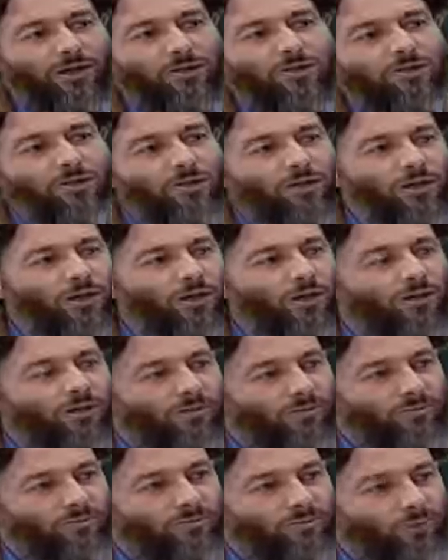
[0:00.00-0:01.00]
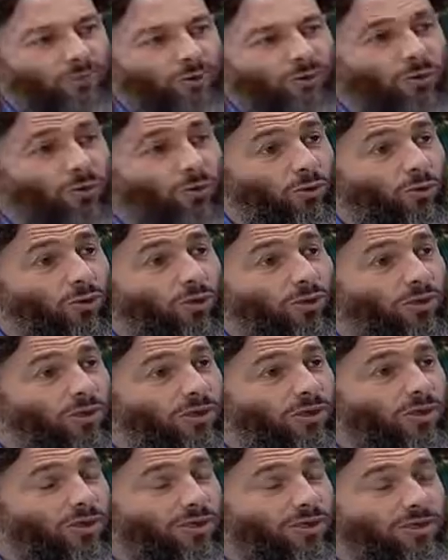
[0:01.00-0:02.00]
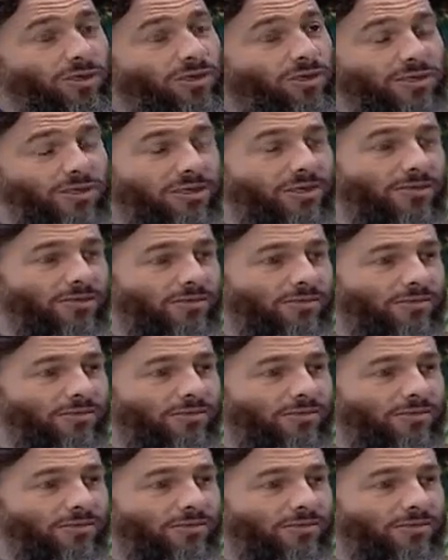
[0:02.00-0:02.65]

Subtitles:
a sunnah or is it